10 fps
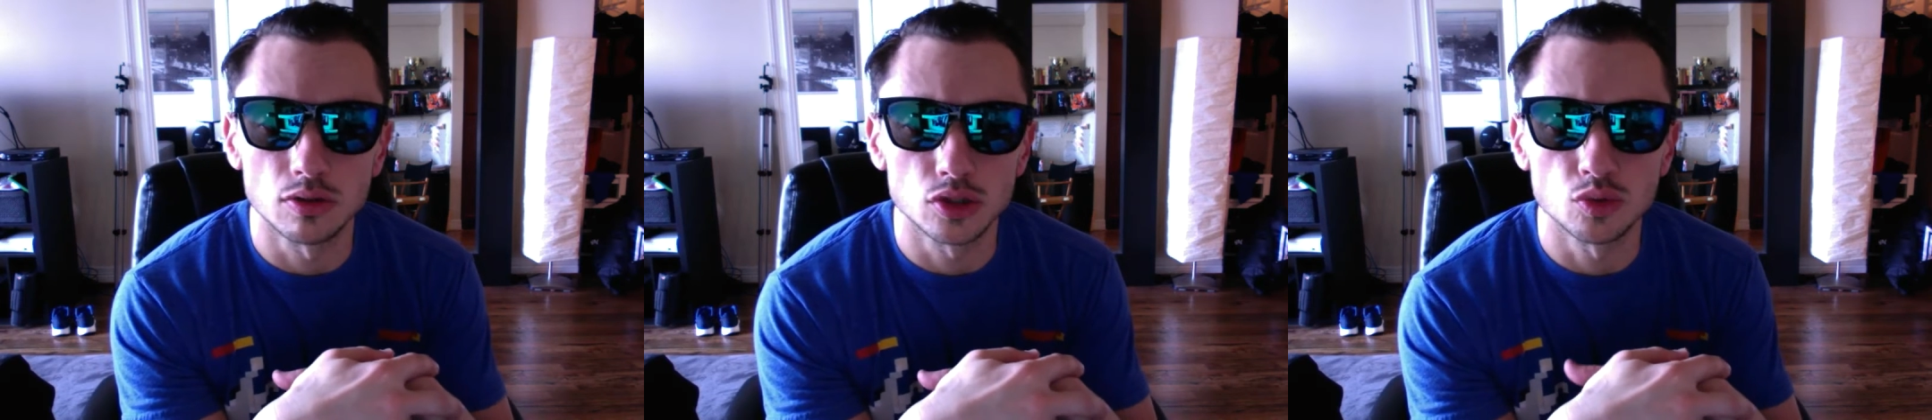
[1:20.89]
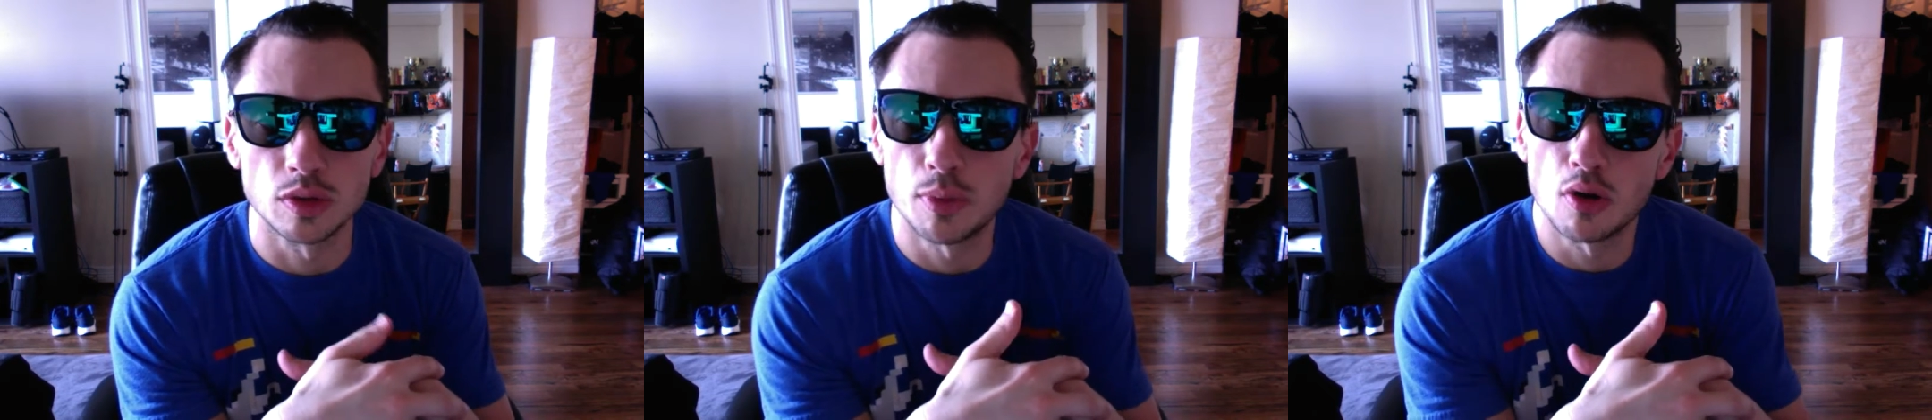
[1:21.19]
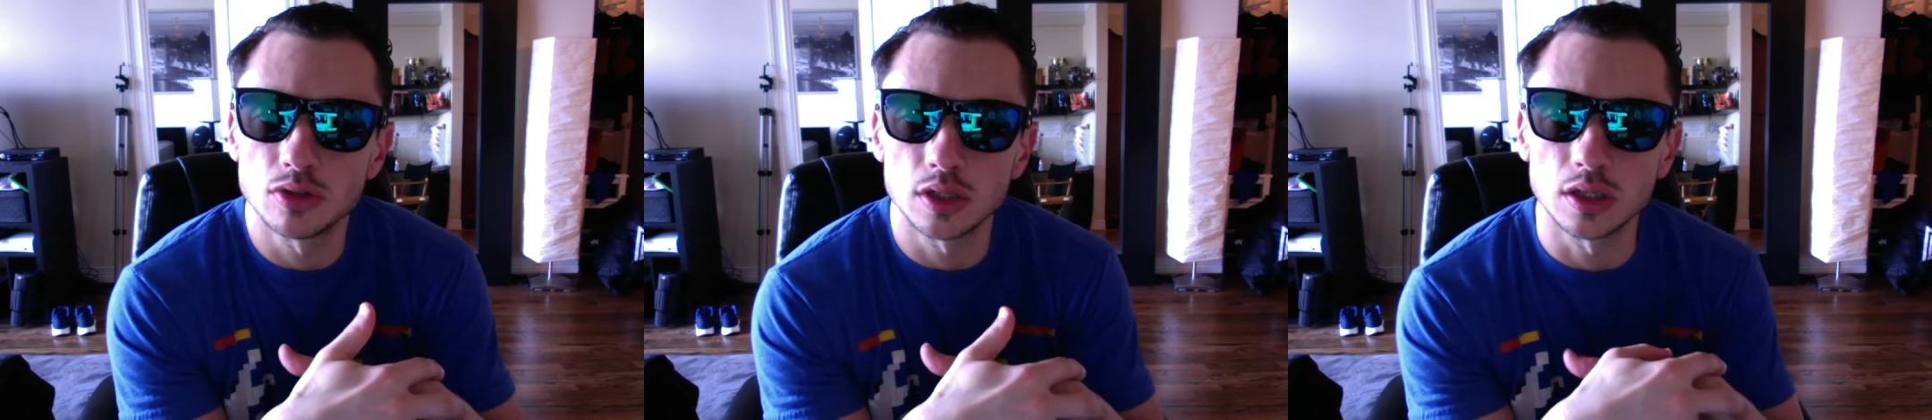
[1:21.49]
just with
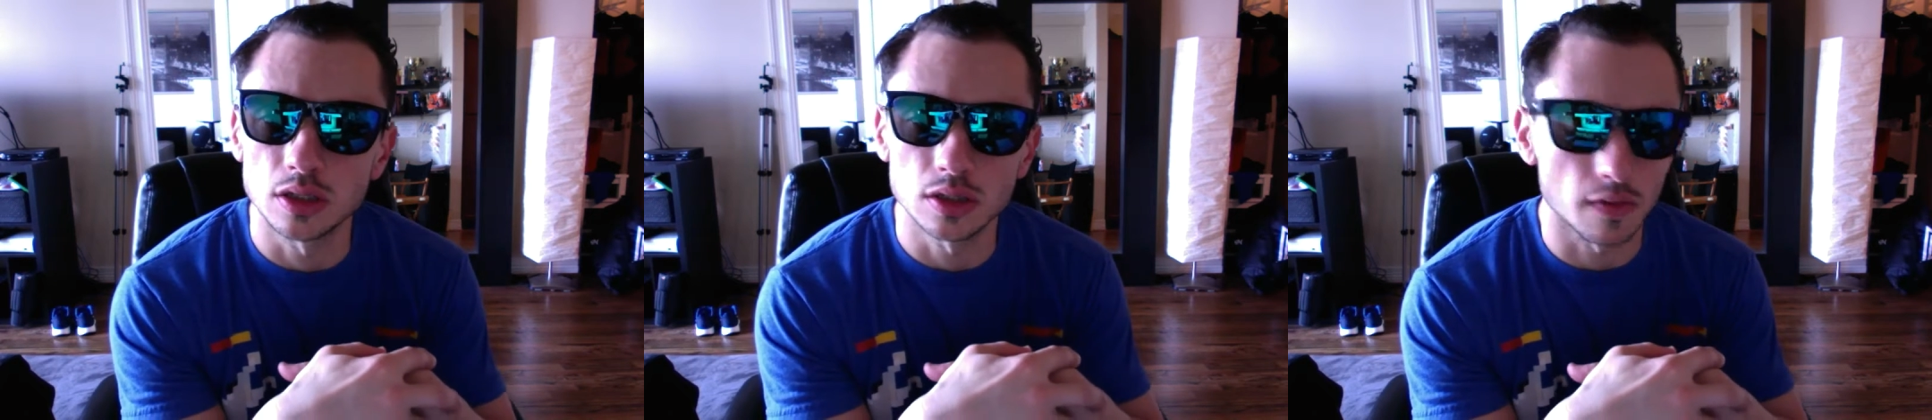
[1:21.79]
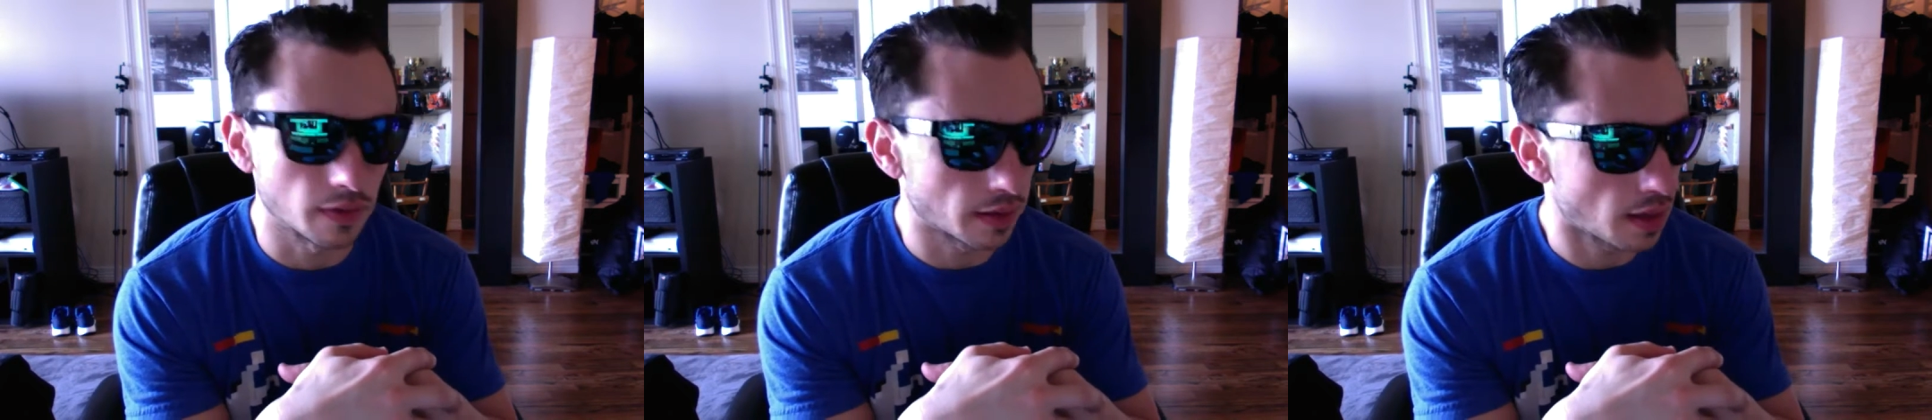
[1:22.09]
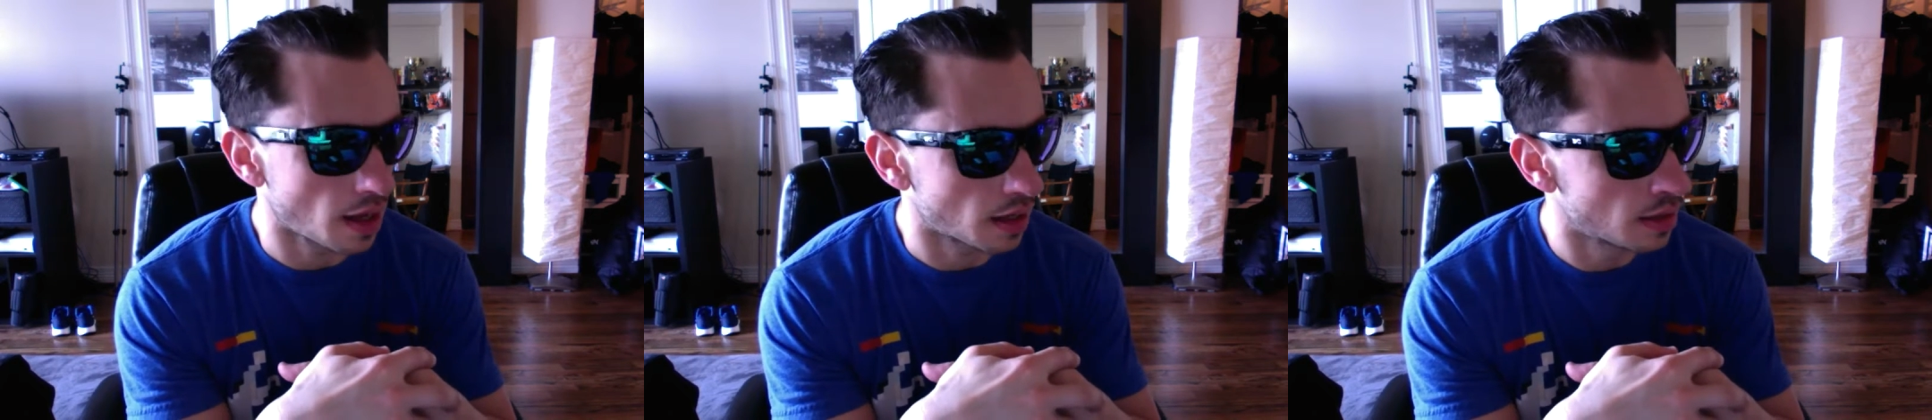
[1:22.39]
posing and stuff like
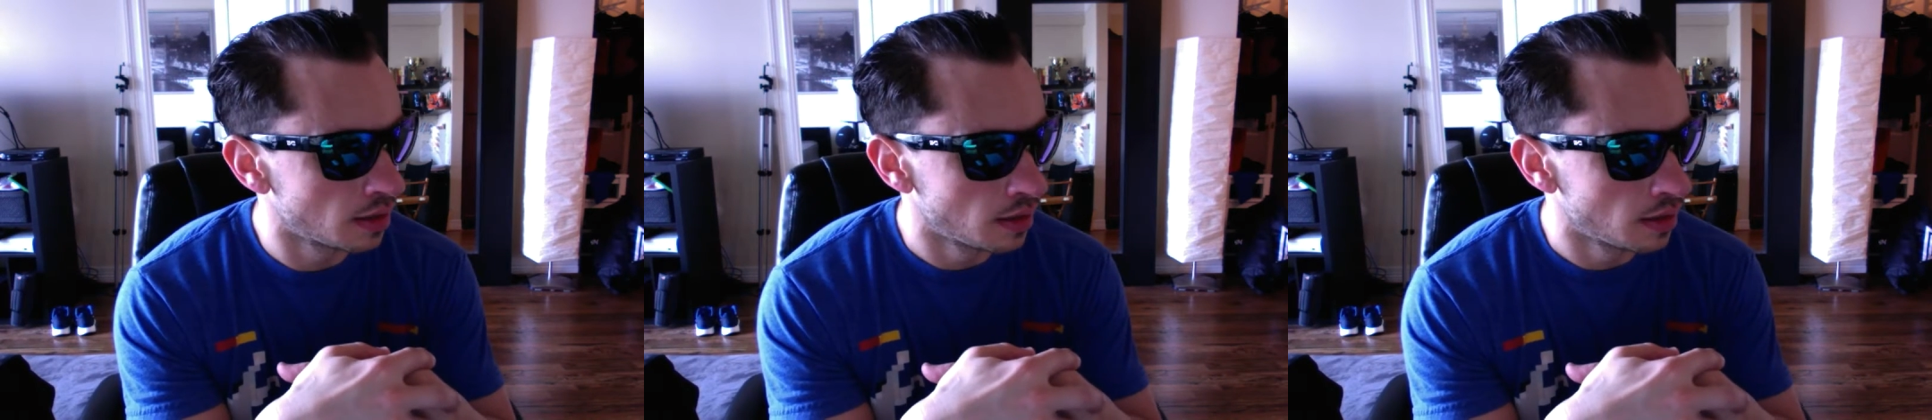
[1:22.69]
that,